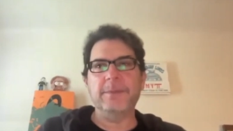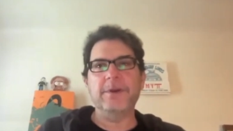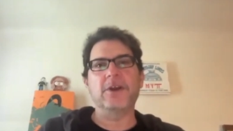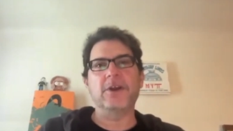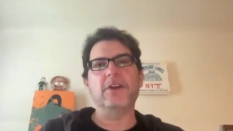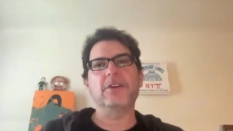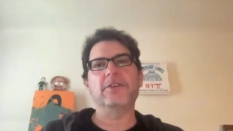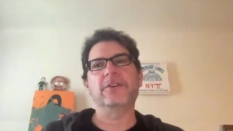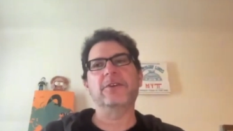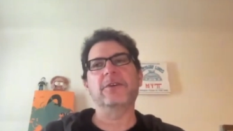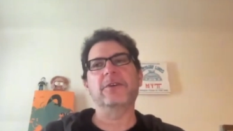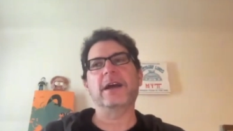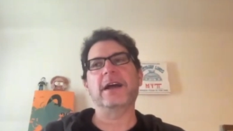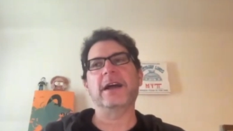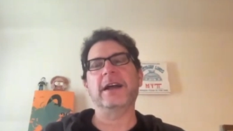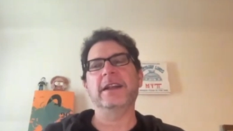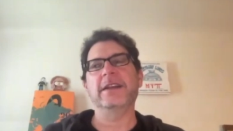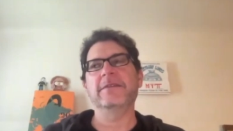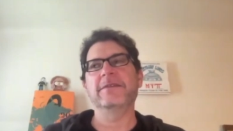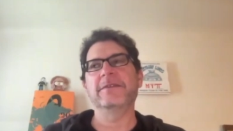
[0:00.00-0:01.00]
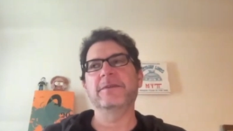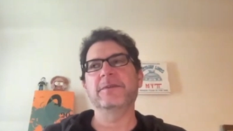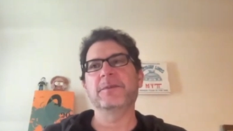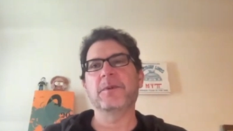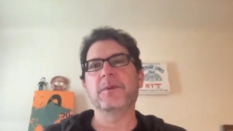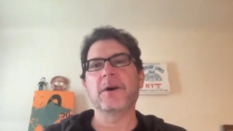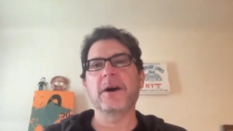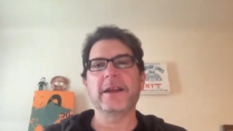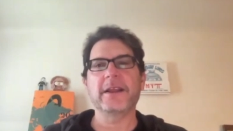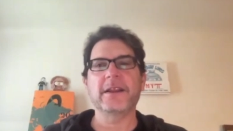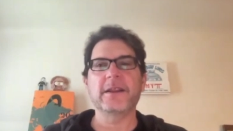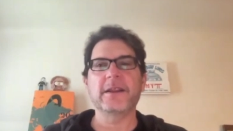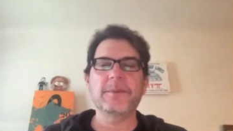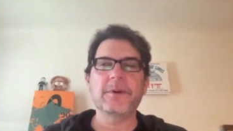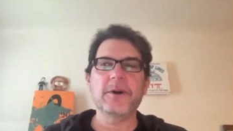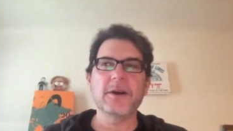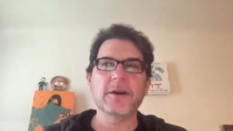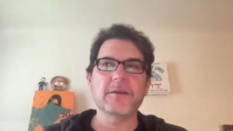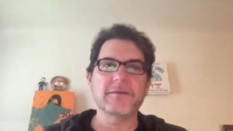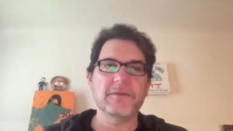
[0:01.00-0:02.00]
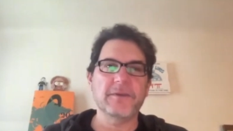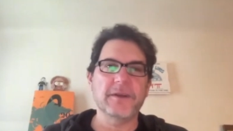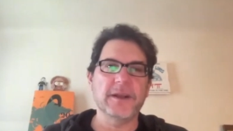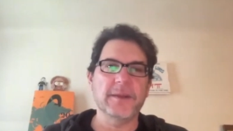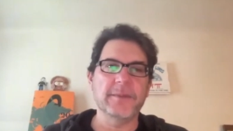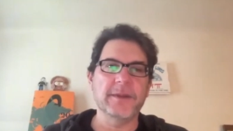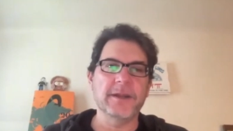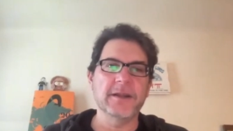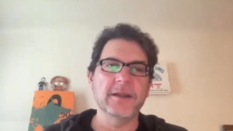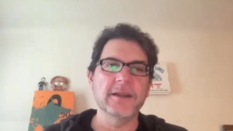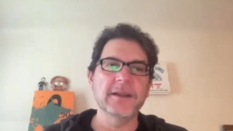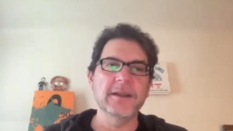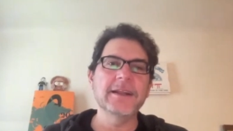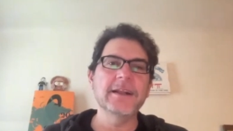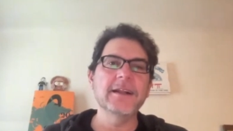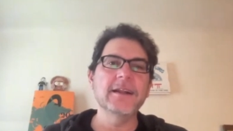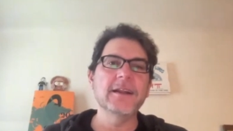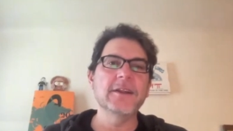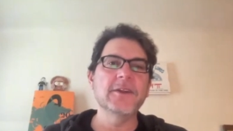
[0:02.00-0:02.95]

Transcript: but also kind of a walk in the park for him and a little